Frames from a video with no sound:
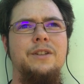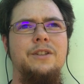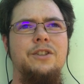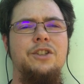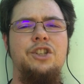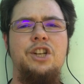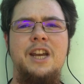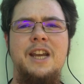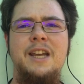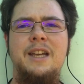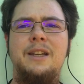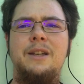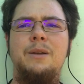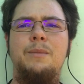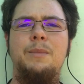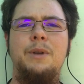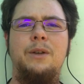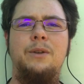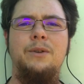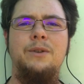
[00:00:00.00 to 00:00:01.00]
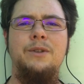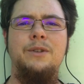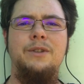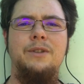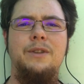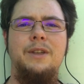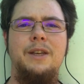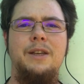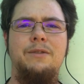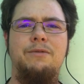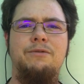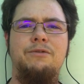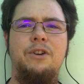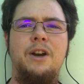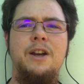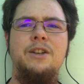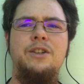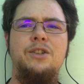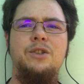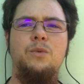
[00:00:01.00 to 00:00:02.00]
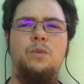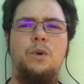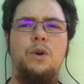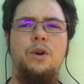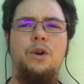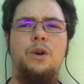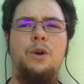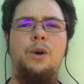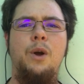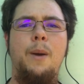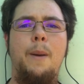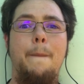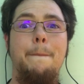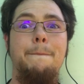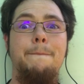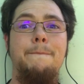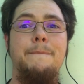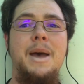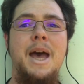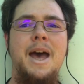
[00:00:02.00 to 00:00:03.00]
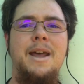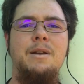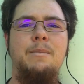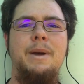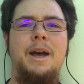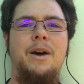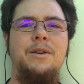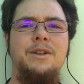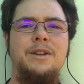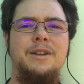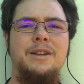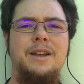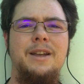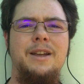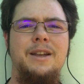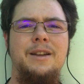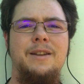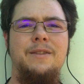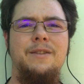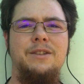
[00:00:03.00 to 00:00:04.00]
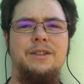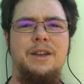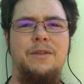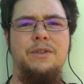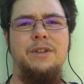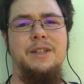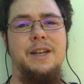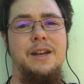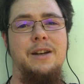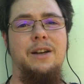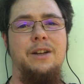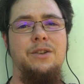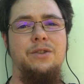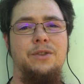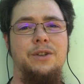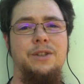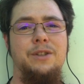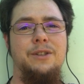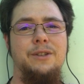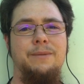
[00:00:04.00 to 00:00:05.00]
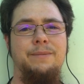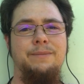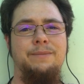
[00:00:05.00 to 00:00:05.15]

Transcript: sheen because the French were mad about it in the 1700s.